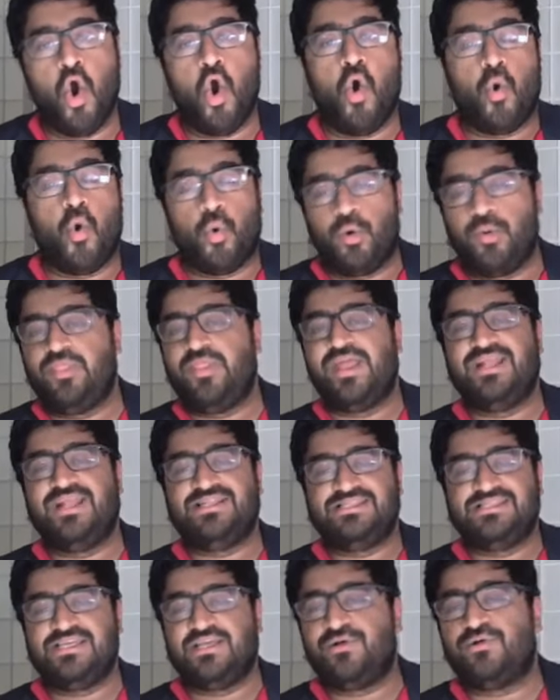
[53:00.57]
Or they
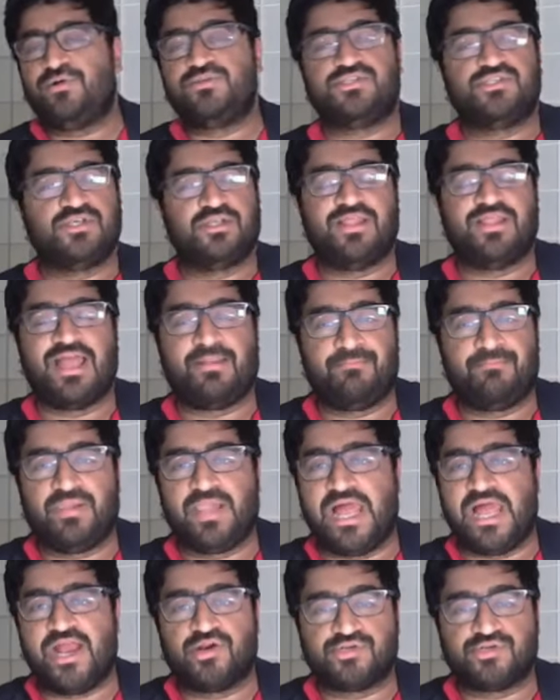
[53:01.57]
deal to, like,
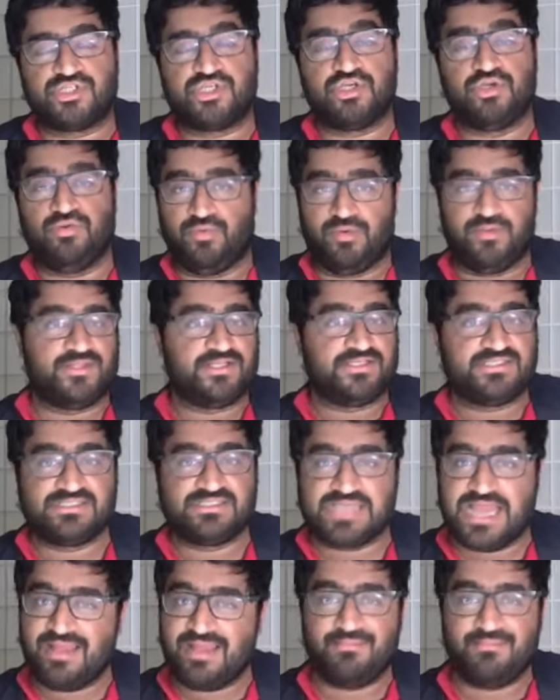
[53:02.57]
player two, the same